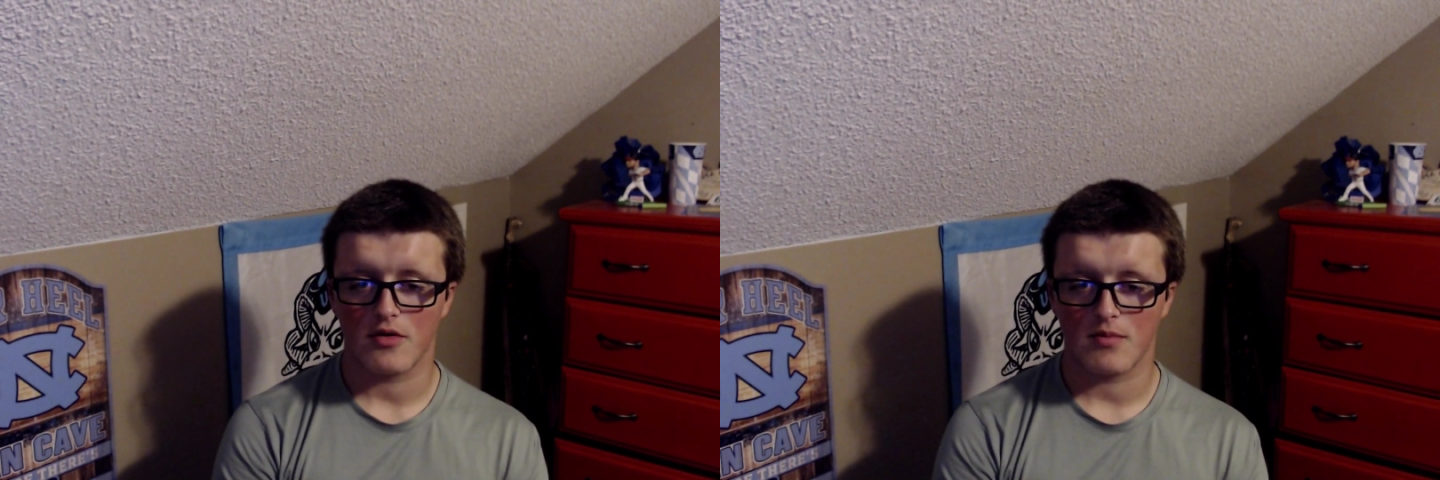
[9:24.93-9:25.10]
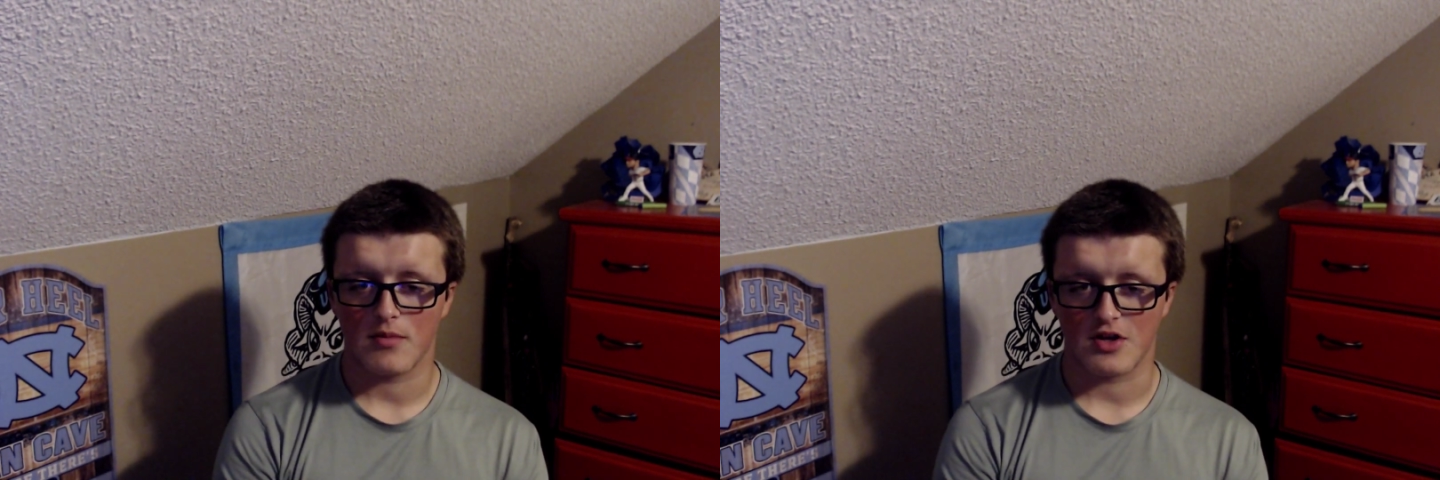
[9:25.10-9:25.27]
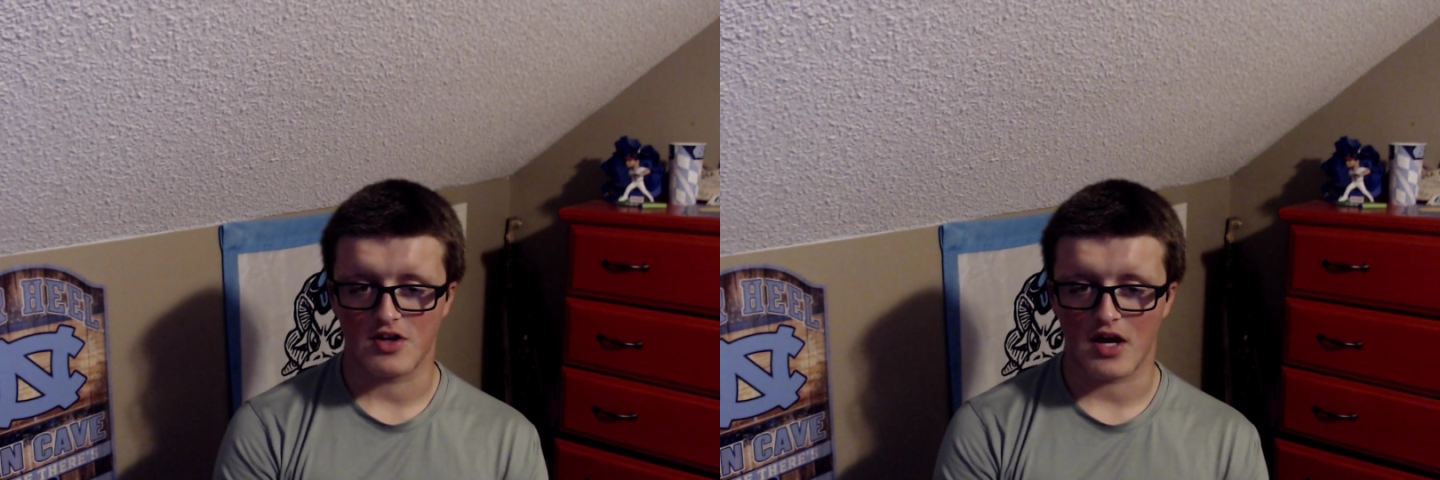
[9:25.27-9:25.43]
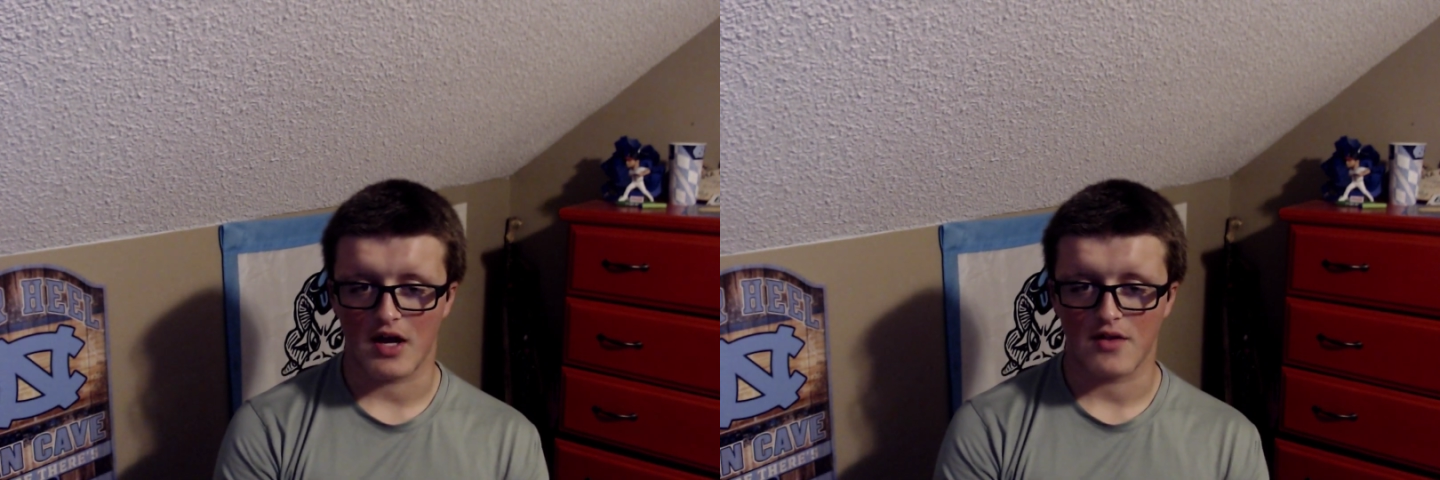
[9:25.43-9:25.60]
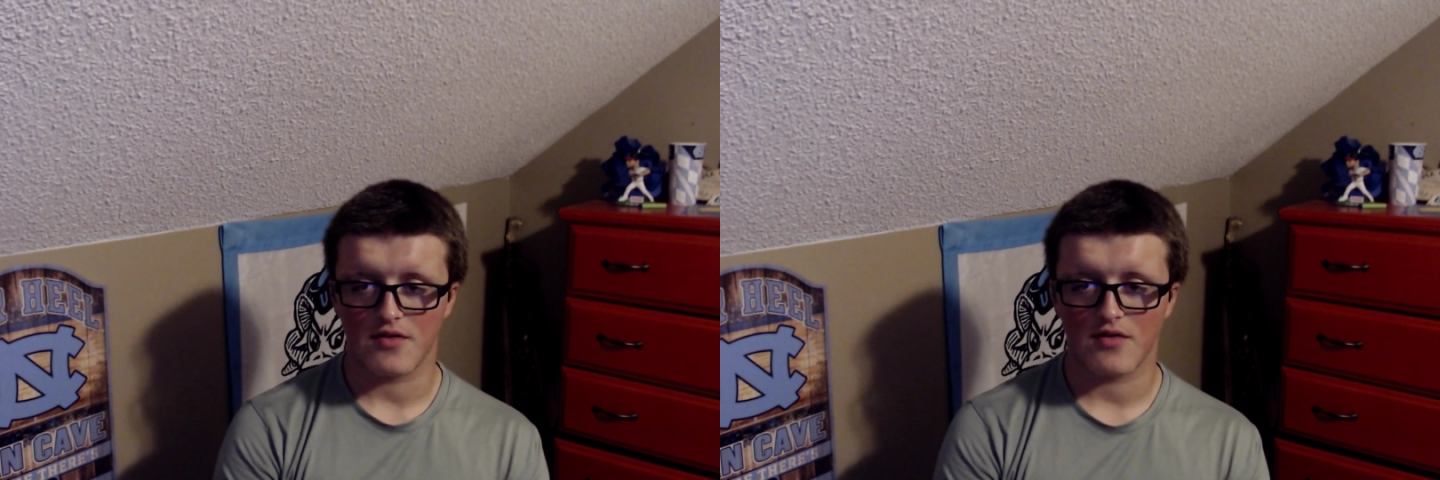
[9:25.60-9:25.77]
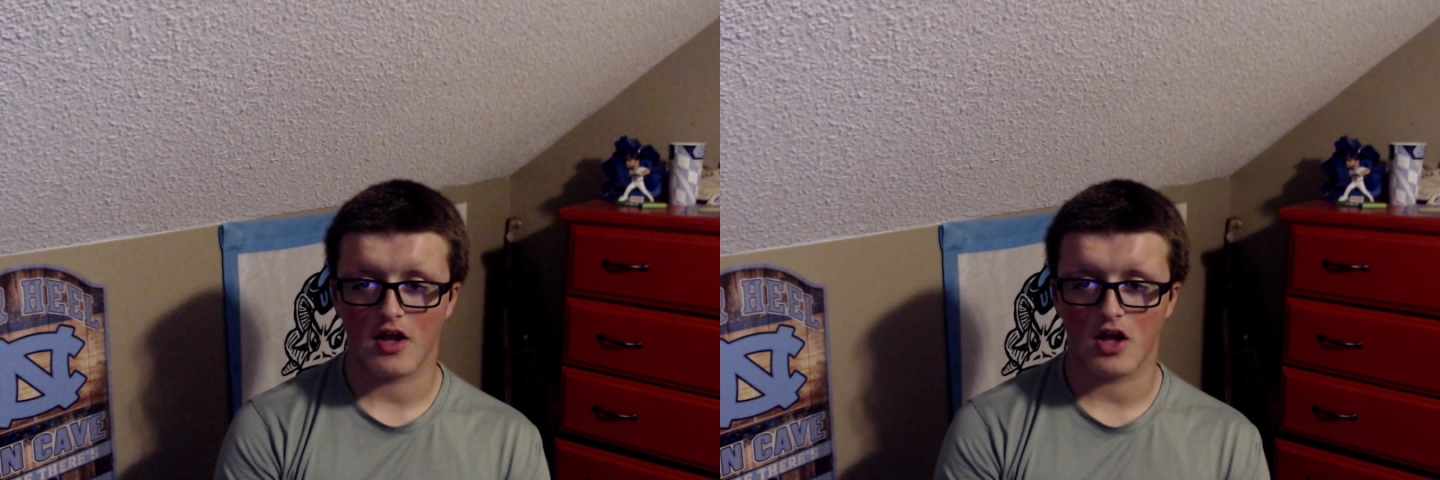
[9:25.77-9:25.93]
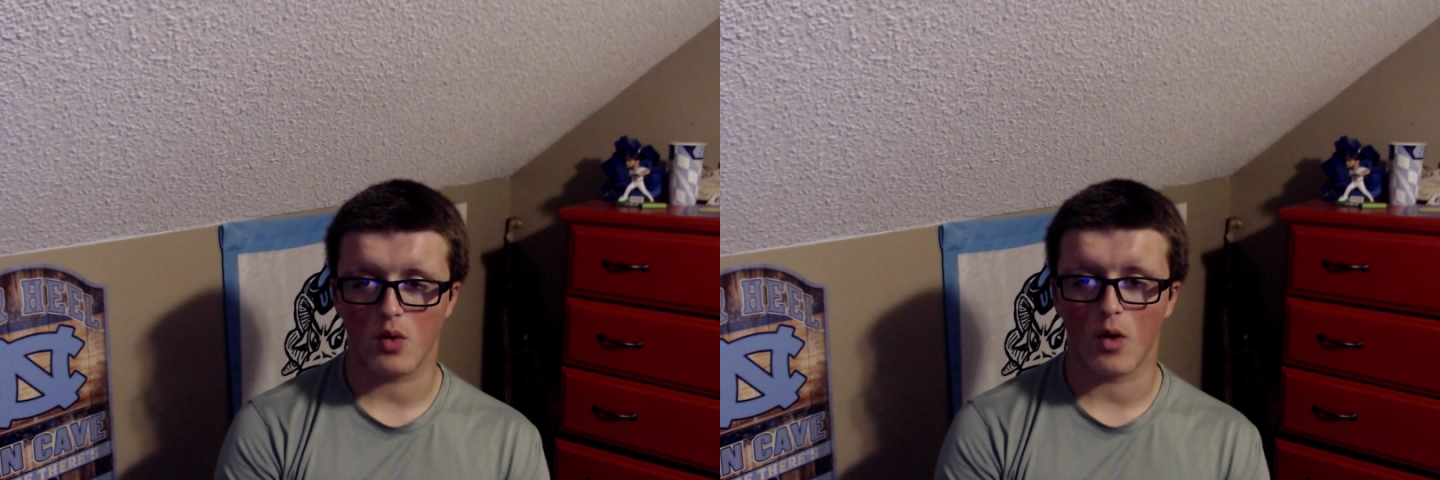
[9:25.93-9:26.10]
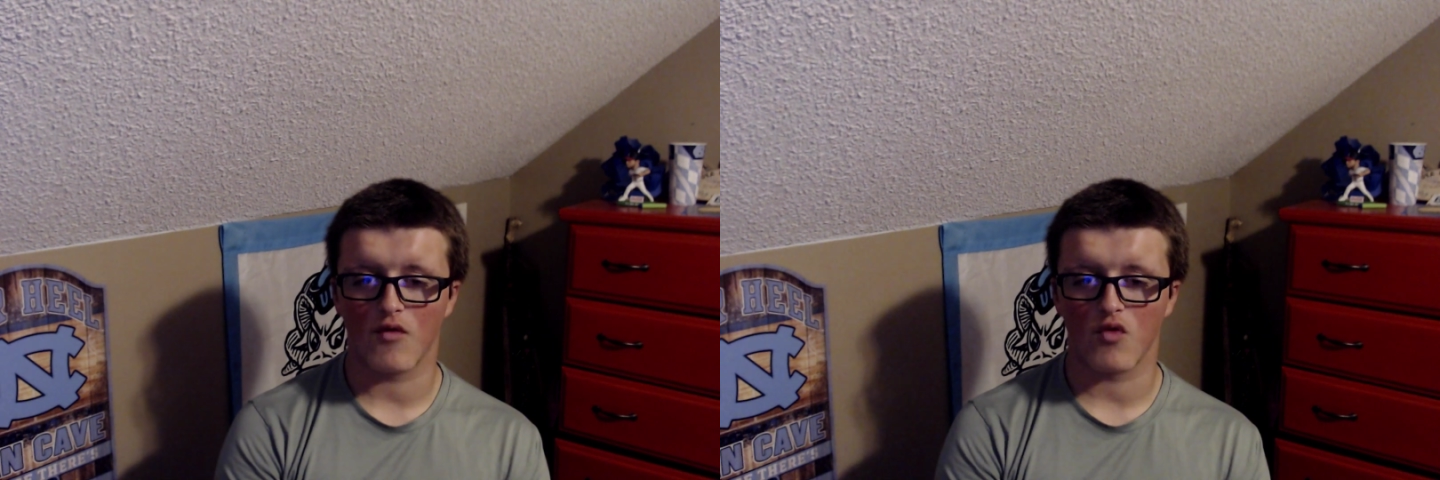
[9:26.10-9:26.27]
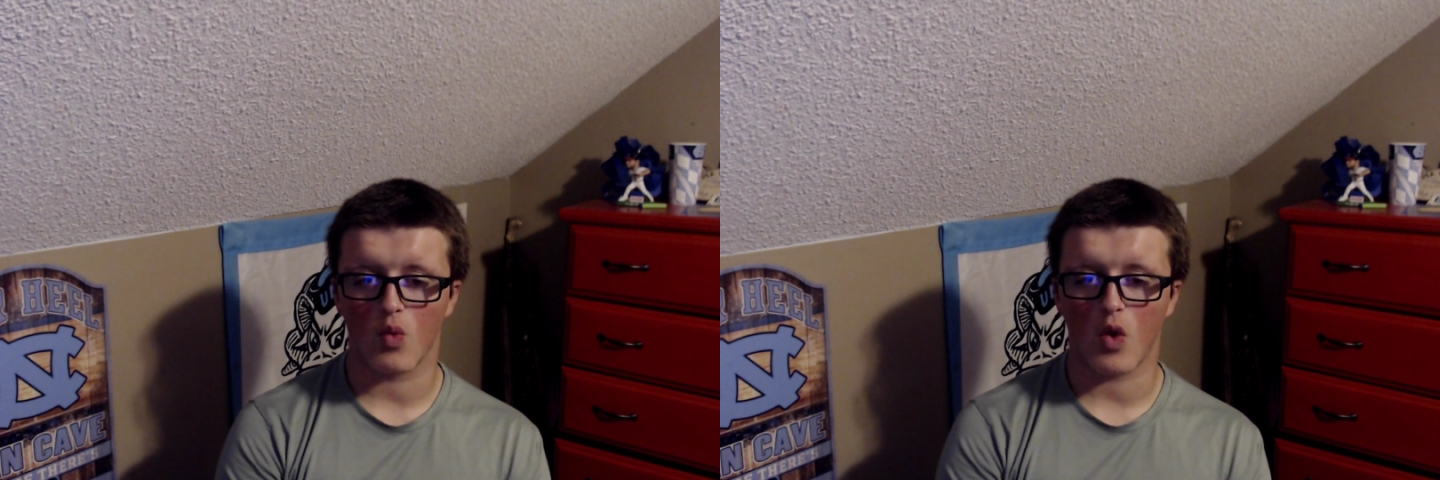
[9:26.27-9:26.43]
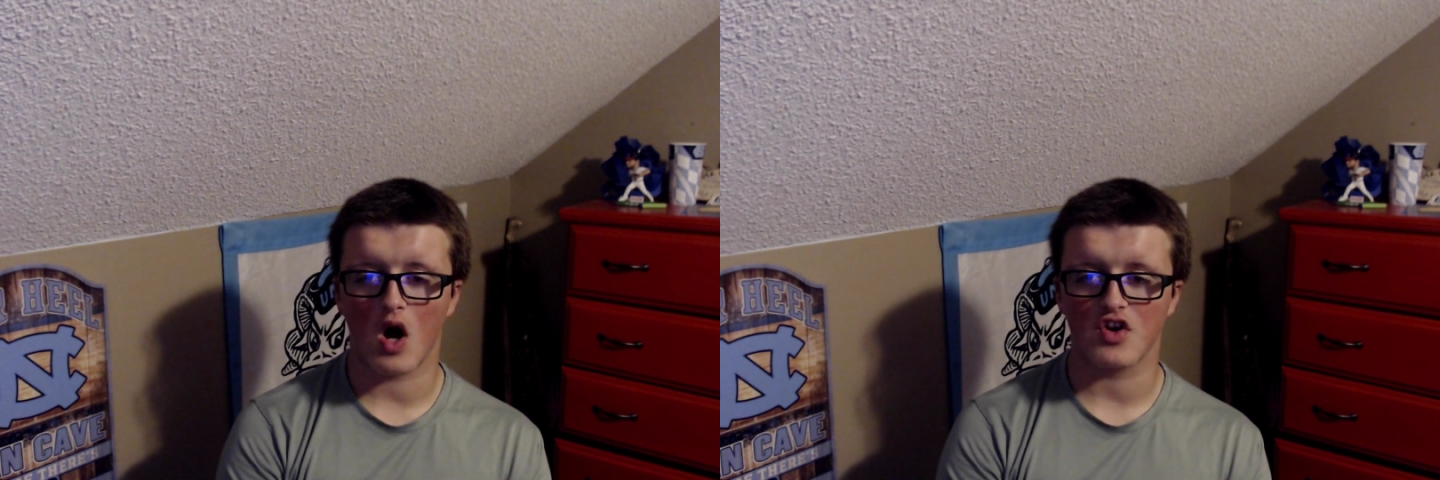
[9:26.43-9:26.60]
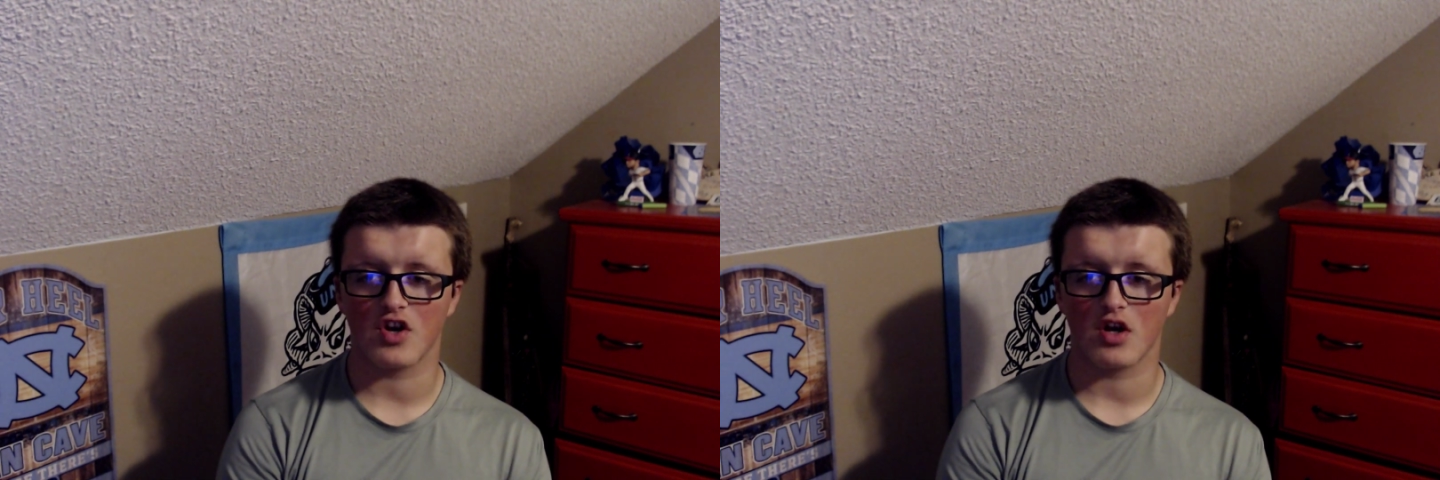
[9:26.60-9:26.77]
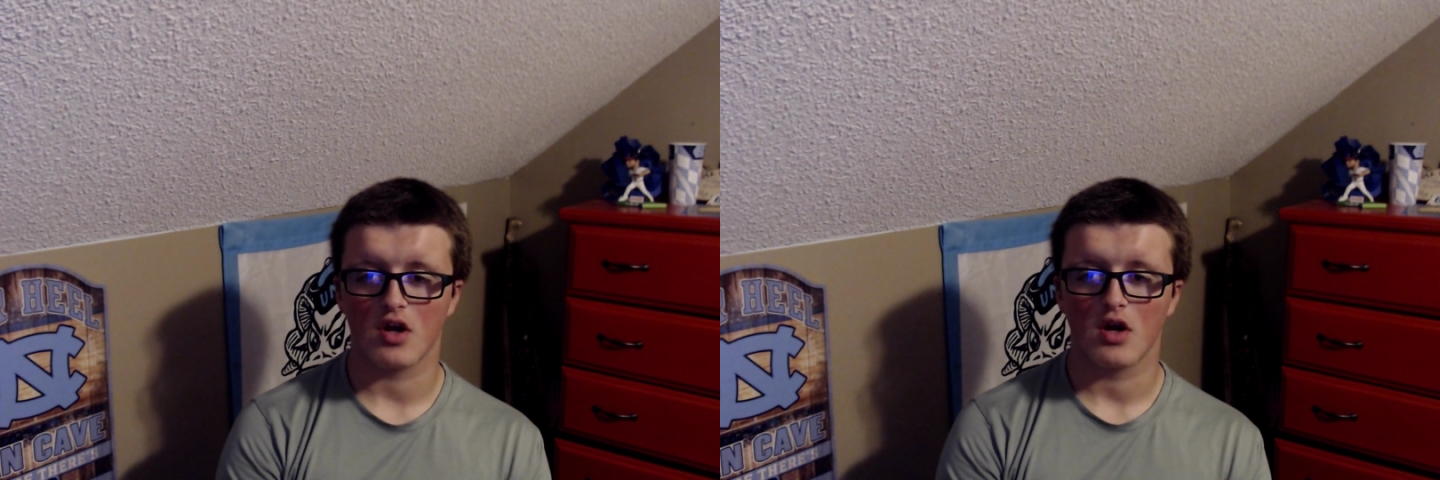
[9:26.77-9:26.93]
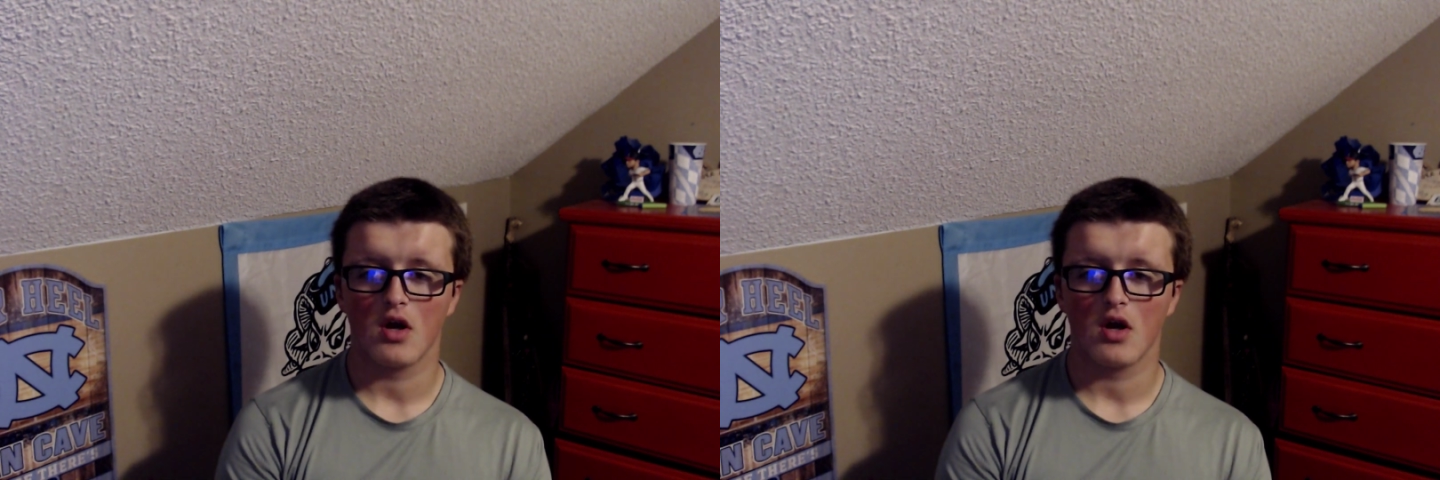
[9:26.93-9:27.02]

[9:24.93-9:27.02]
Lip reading: But yeah, thank you all for watching,